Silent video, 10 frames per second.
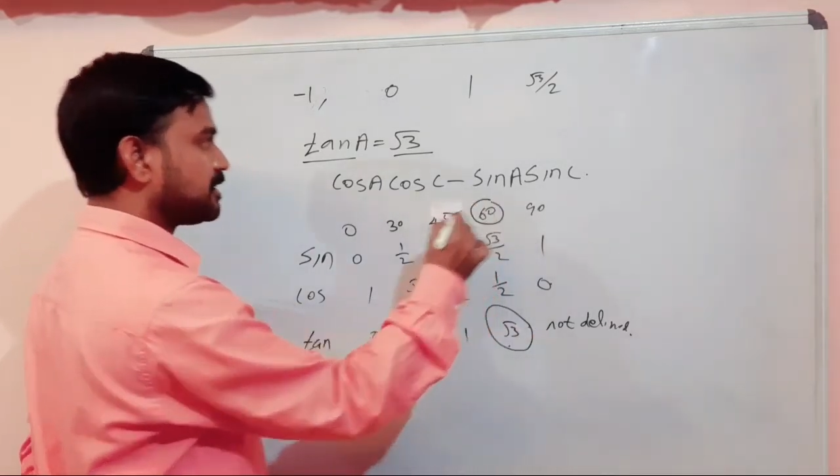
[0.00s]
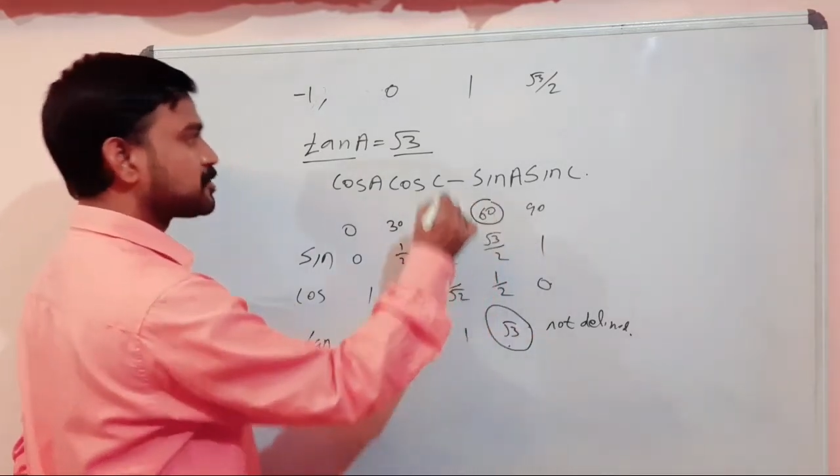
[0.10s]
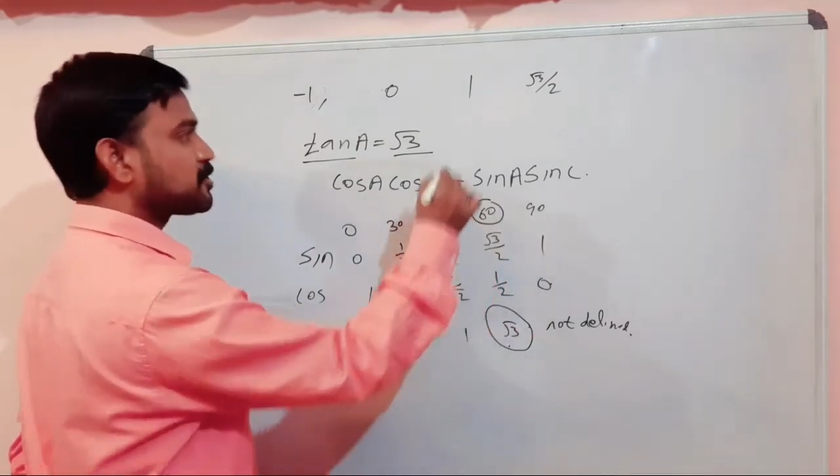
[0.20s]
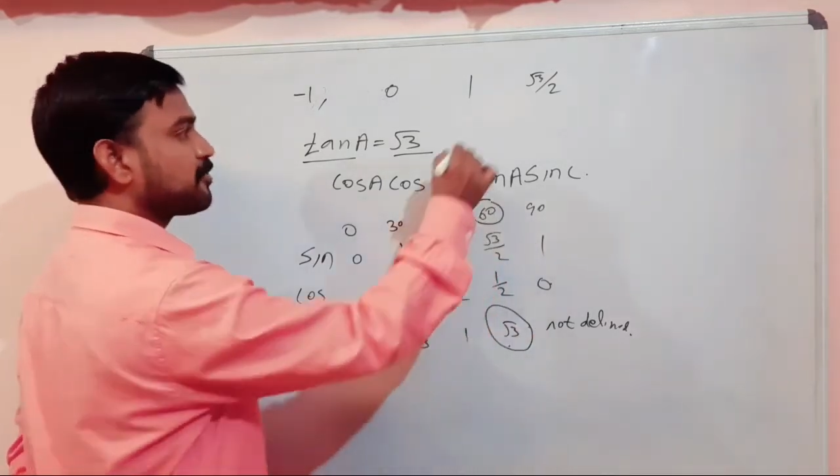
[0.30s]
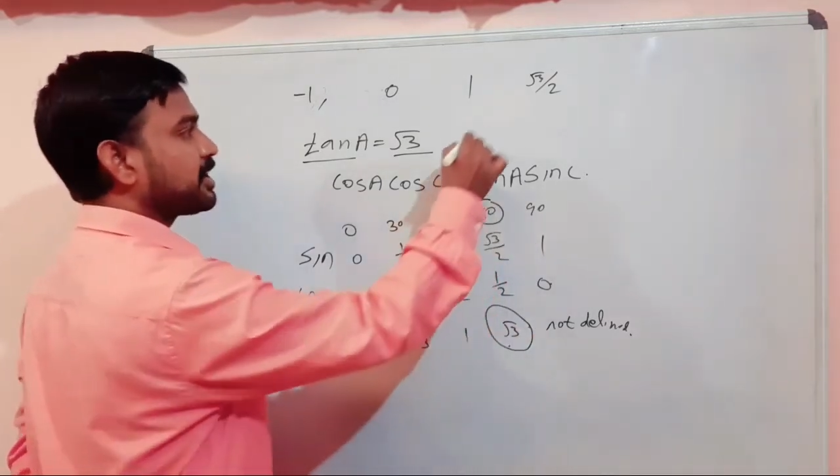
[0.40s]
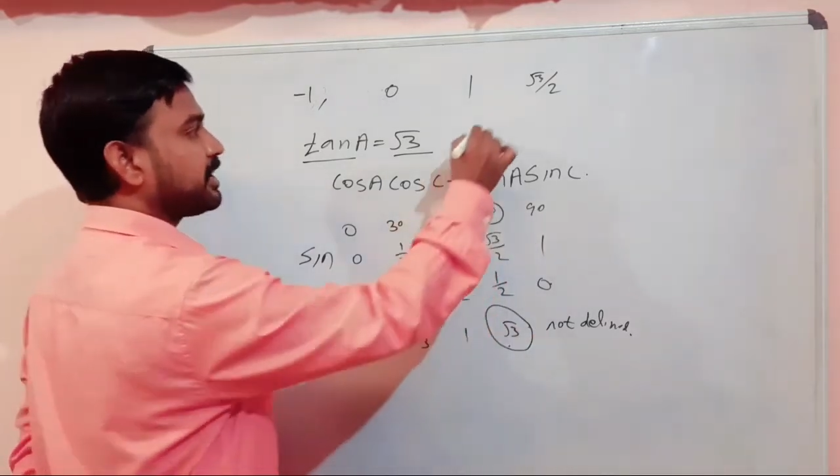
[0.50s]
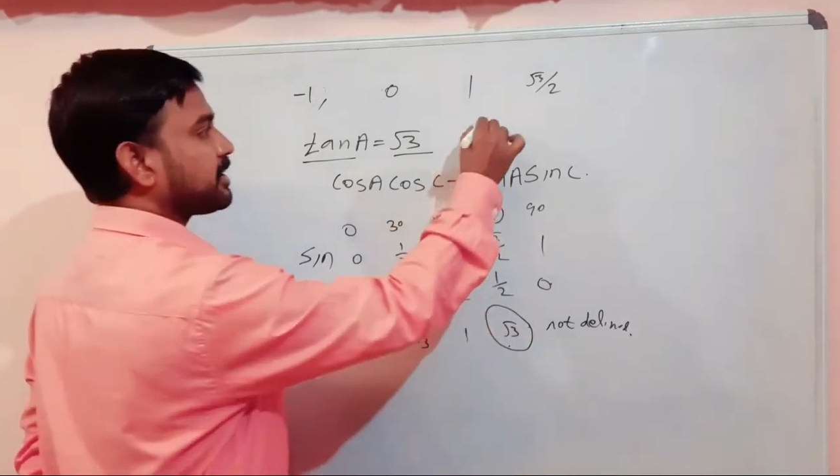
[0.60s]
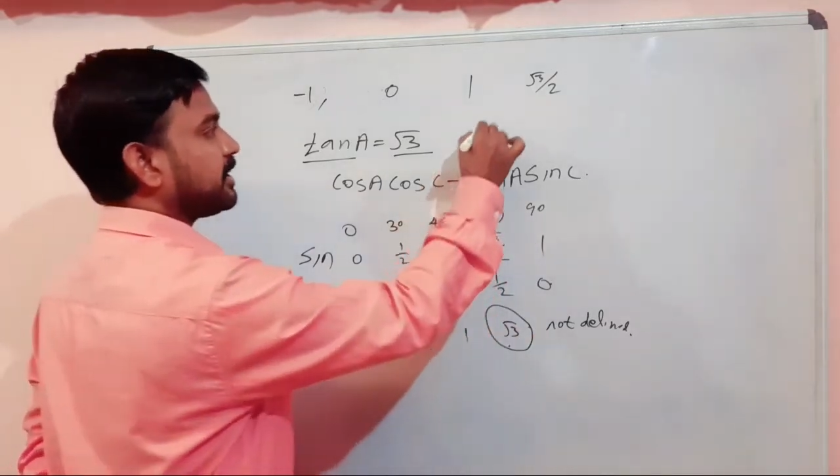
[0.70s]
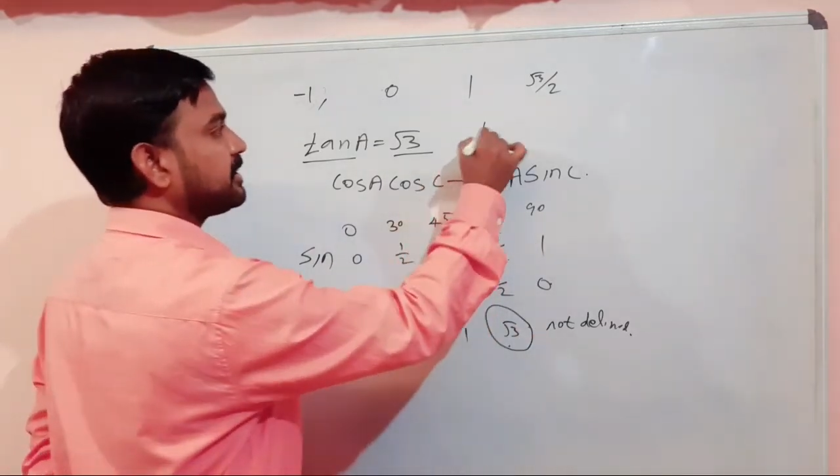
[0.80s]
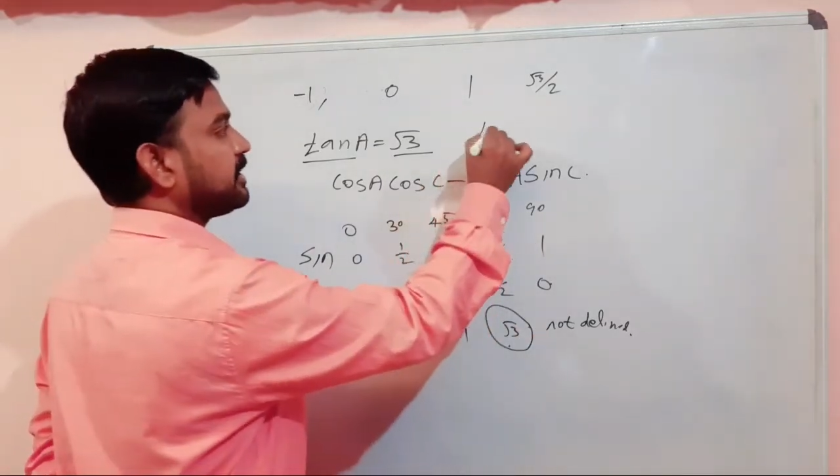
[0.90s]
So we can
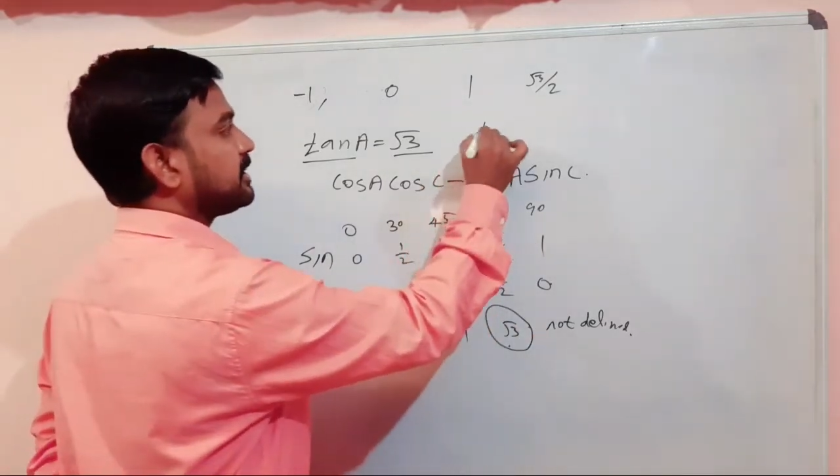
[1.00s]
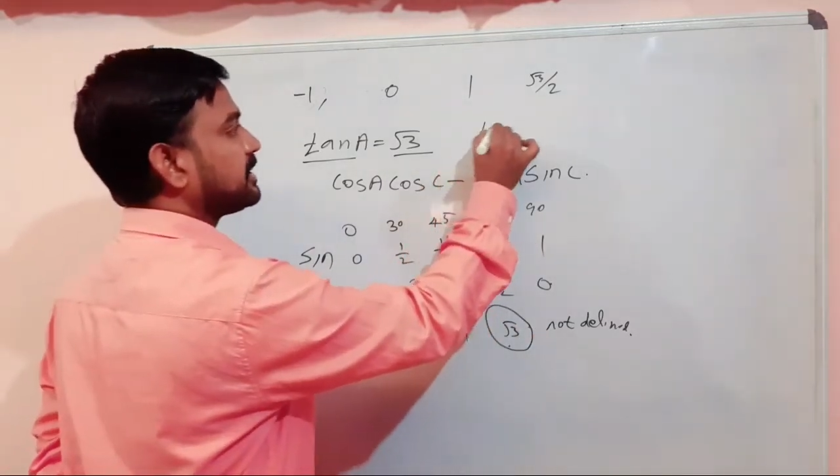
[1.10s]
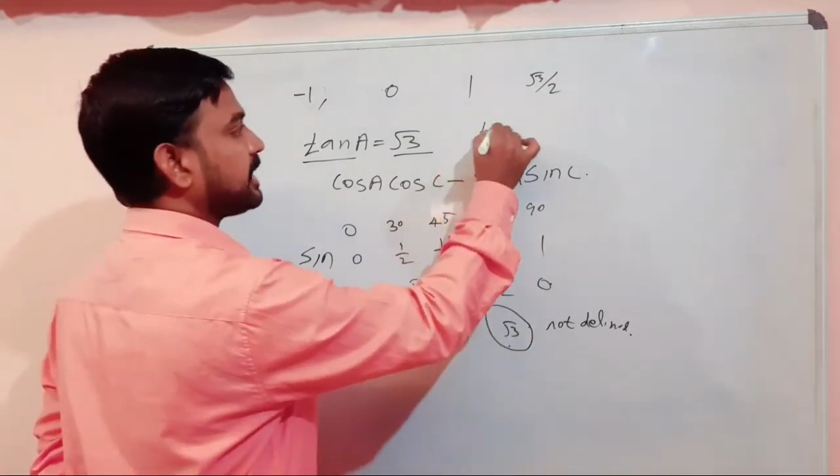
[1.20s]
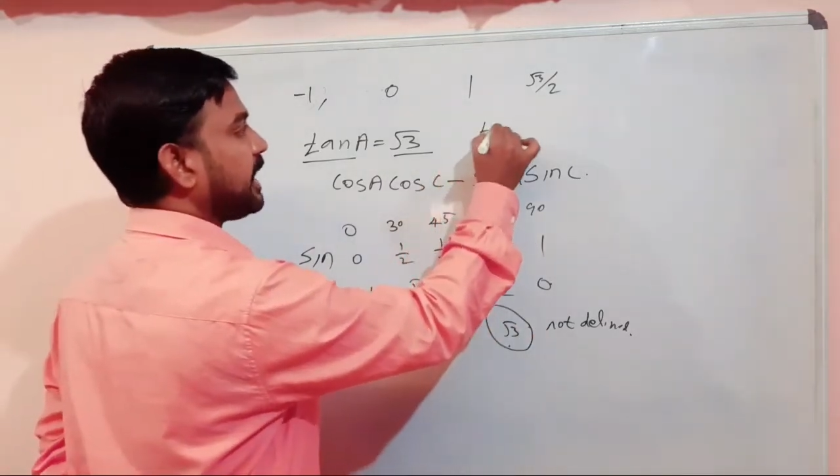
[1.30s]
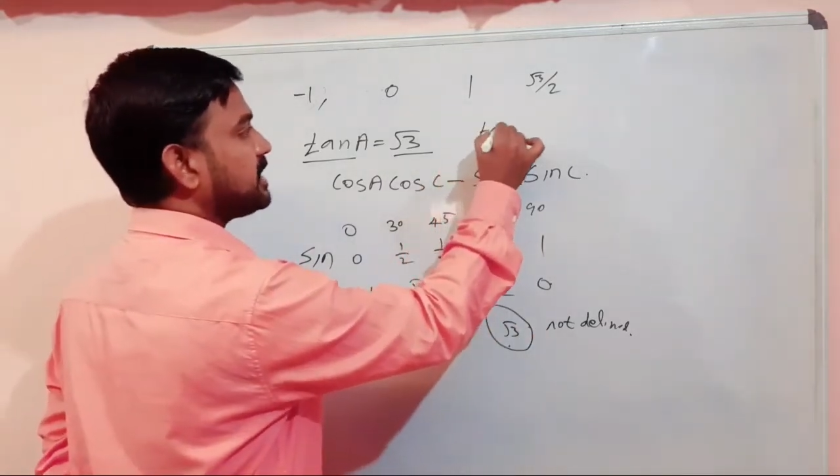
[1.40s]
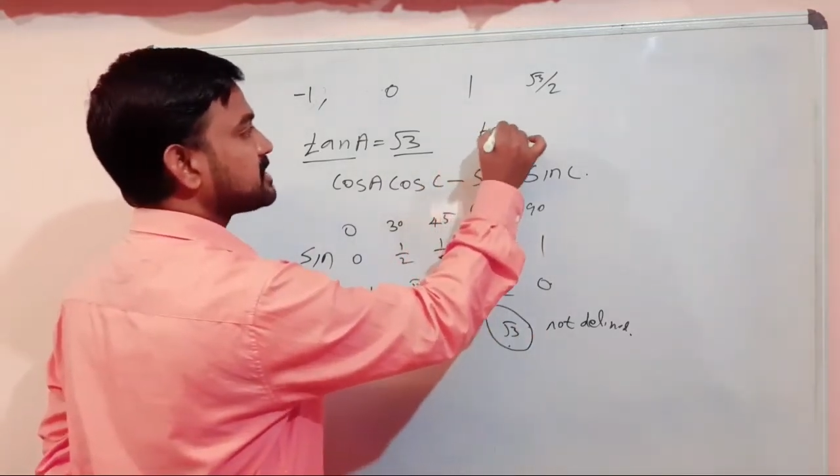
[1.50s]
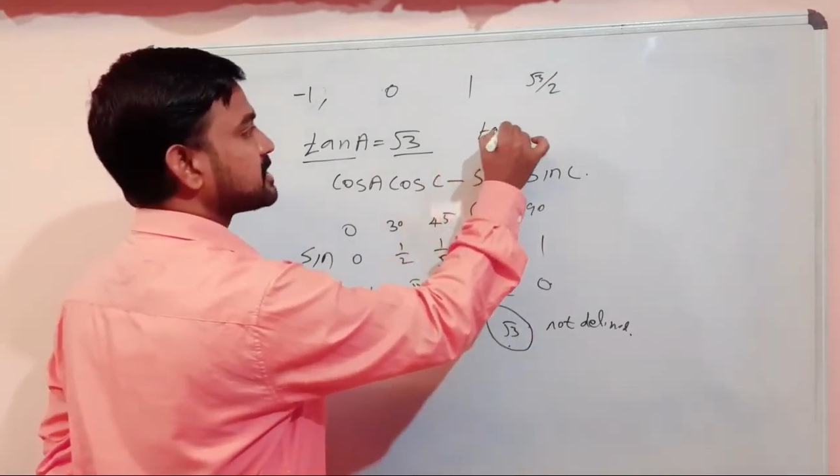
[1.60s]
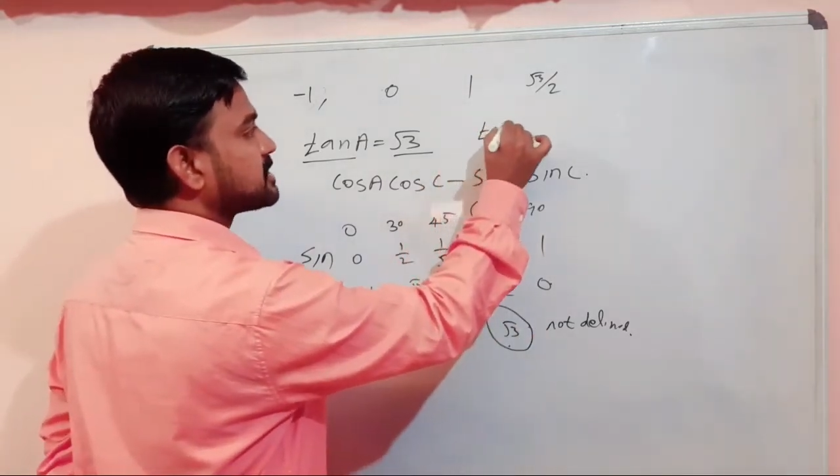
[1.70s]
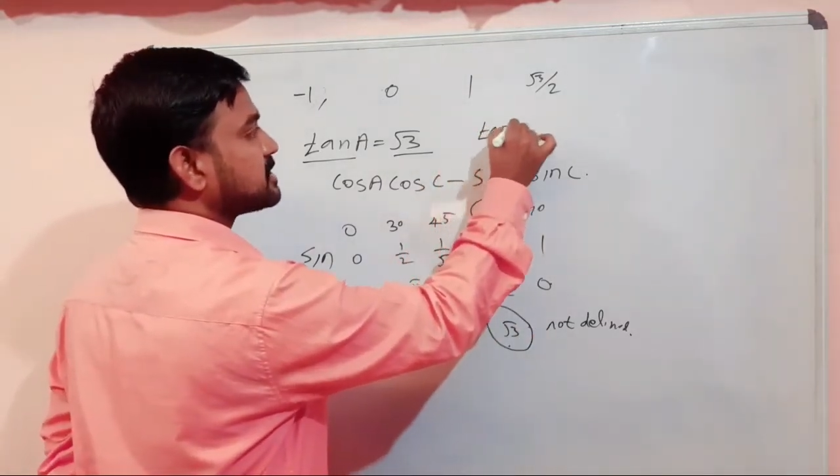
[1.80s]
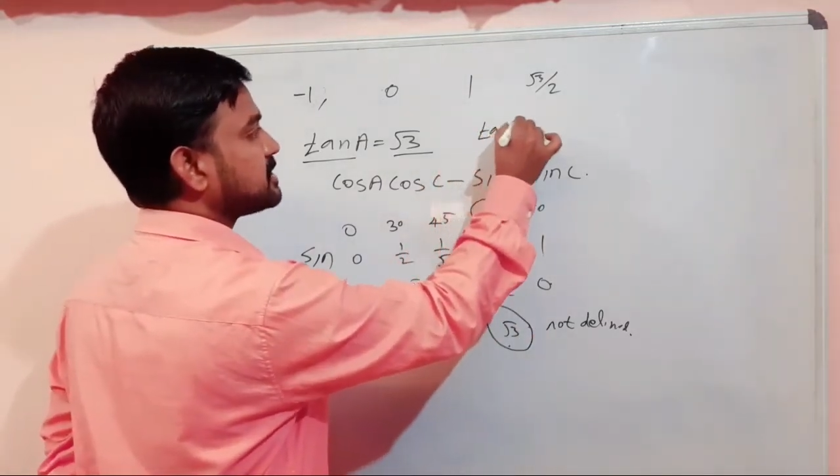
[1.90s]
write that tan
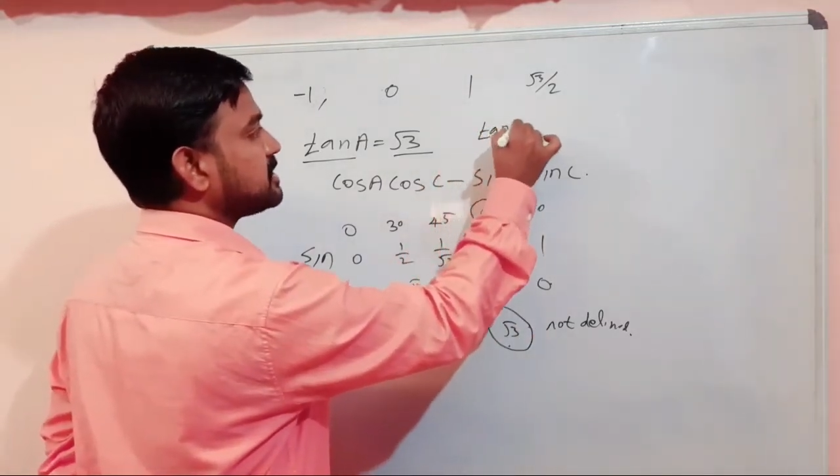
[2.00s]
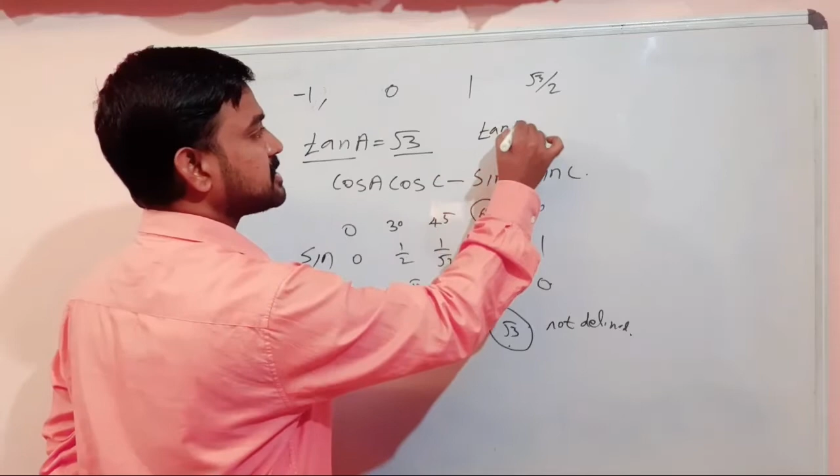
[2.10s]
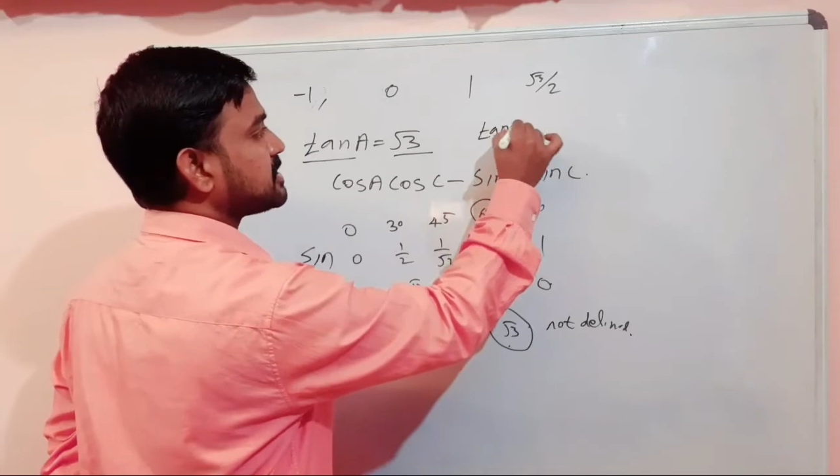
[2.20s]
60 is